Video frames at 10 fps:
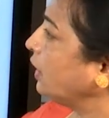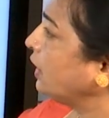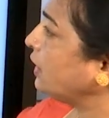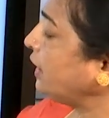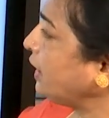
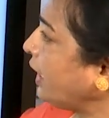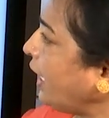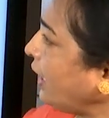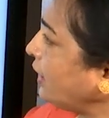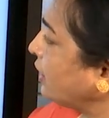Is it
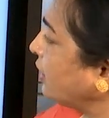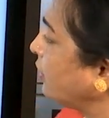correct?